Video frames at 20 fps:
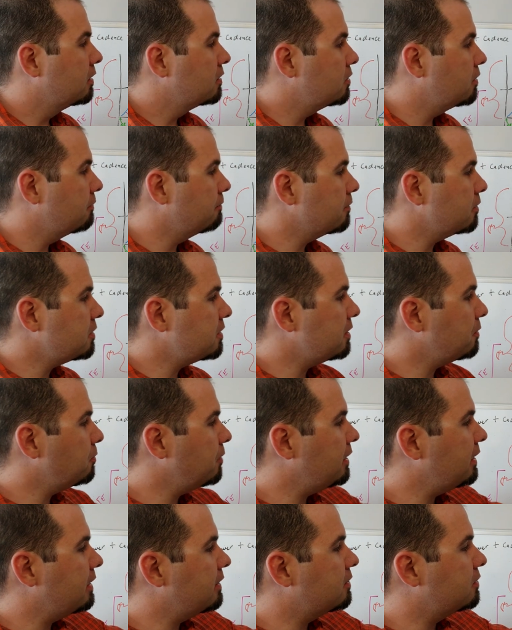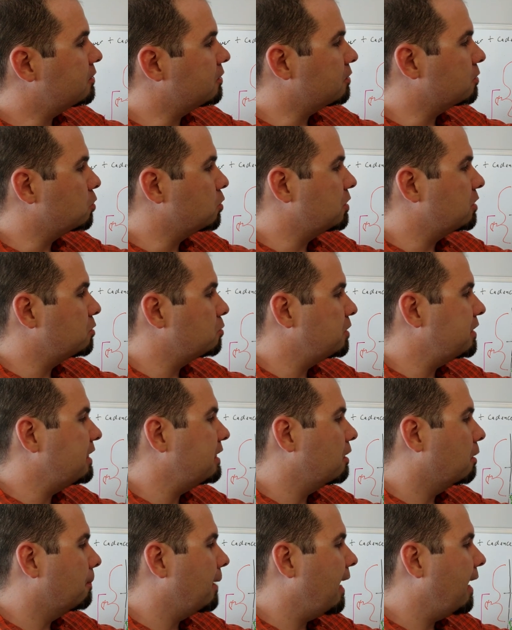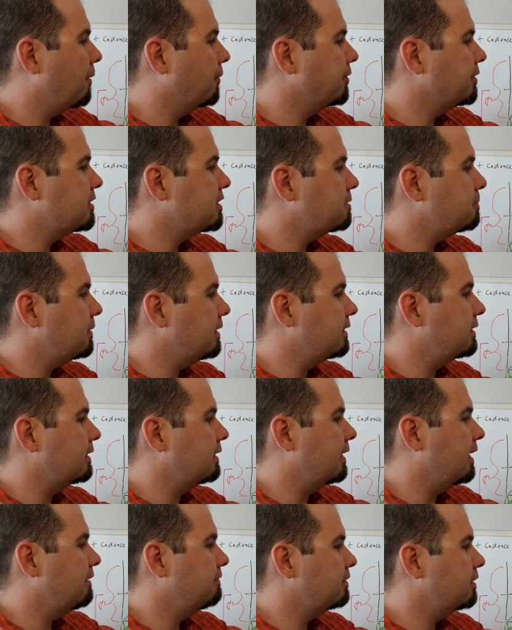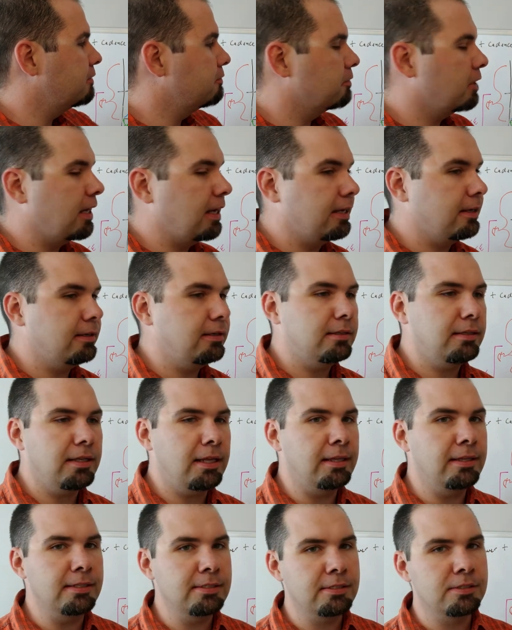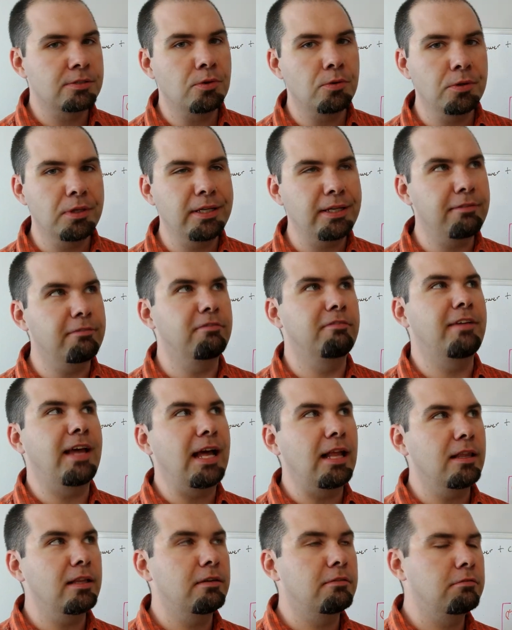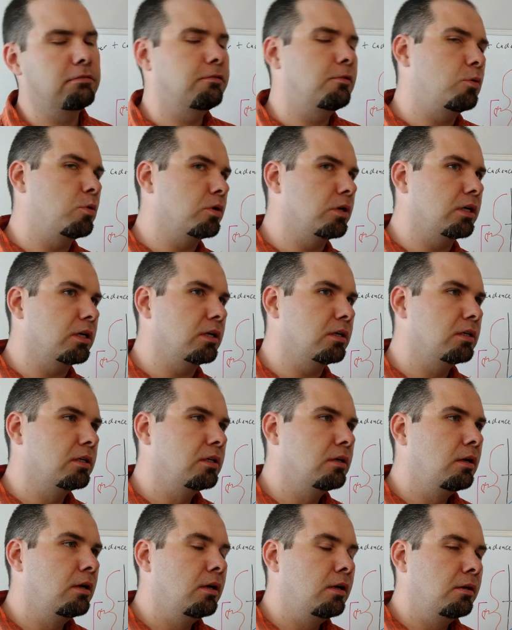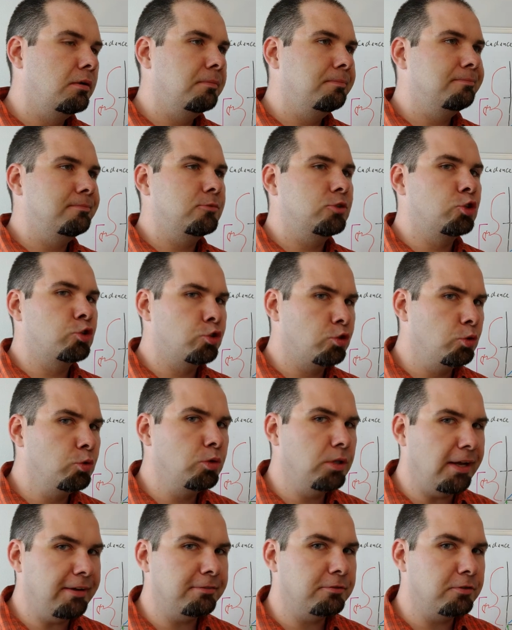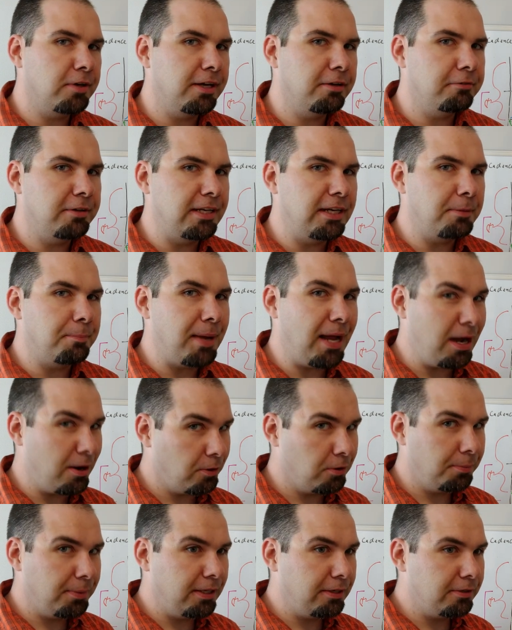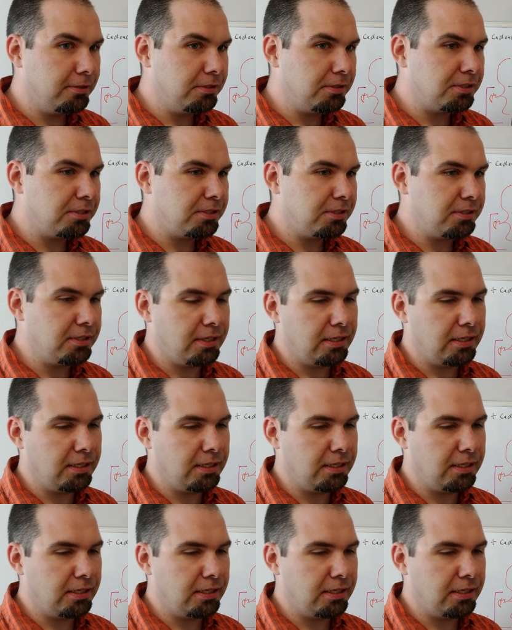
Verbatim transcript: So the first thing we need to do is we need our power to split into left and right, and this is only valid for true left-right reading power meters.